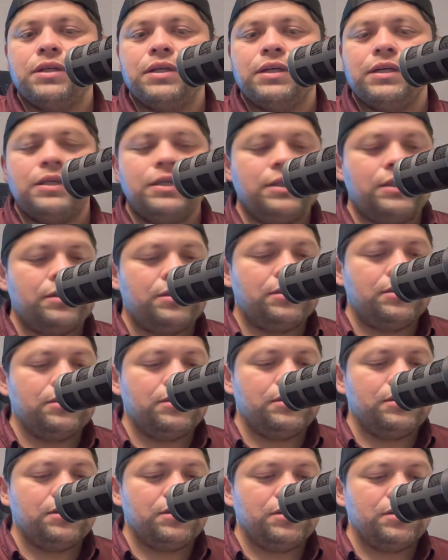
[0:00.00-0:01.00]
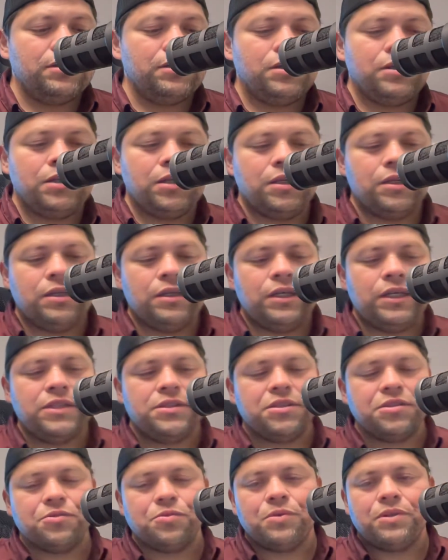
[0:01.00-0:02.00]
and I
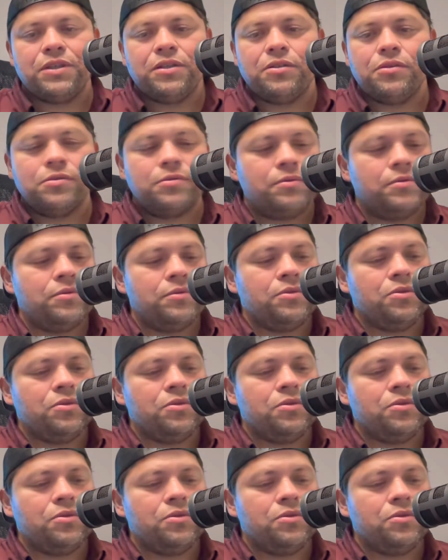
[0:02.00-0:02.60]
just wanted to